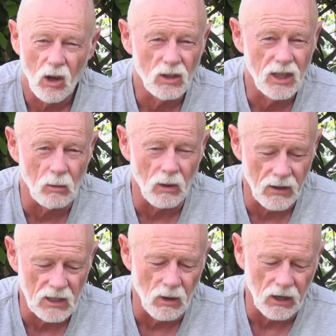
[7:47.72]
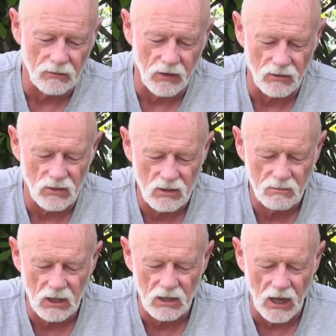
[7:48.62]
get one of these microphones,
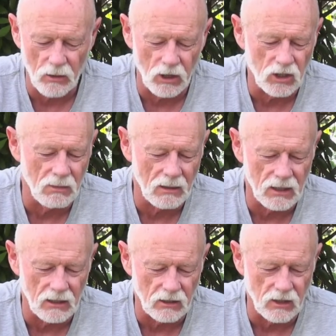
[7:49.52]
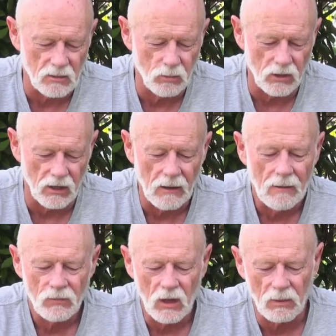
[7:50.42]
because otherwise you may be a little disappointed.
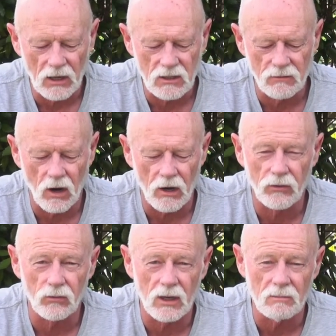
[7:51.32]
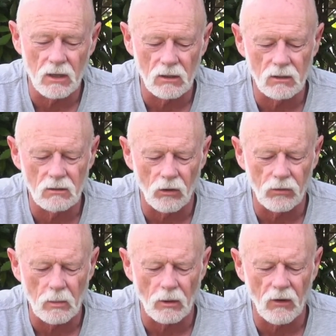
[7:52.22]
That plugs in via a 3mm or
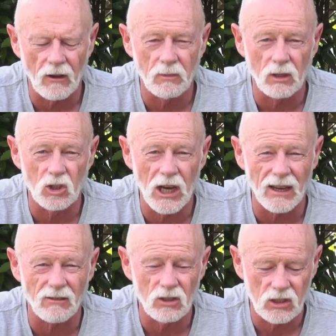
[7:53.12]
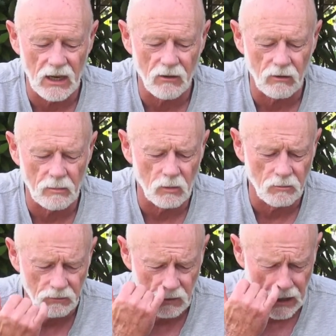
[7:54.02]
3.5mm jack, standard 3mm
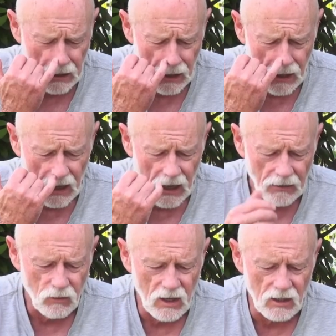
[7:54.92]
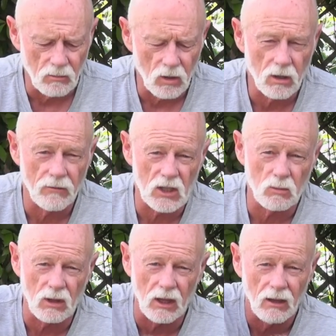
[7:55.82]
jack. If you get the model of this
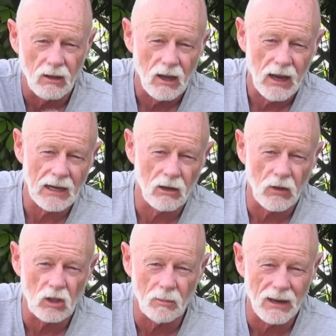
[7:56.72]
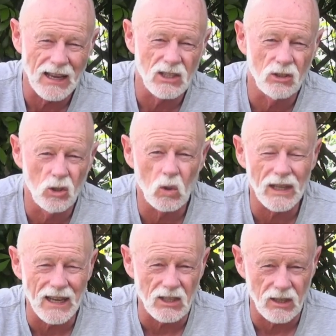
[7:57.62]
with the handle on the top, it has dual
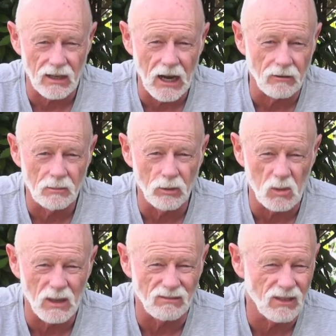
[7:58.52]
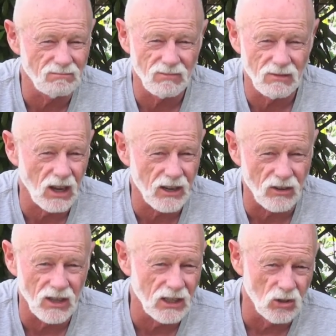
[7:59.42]
XLR inputs, but I
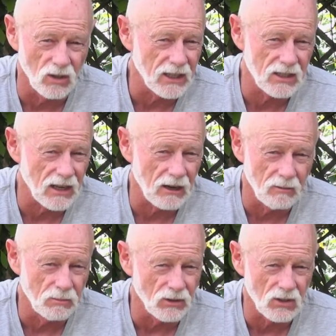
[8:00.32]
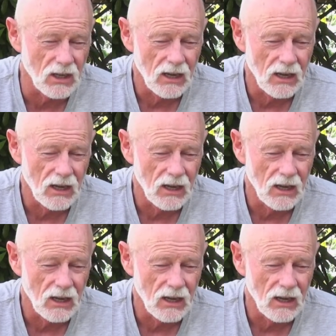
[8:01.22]
don't need dual XLR inputs.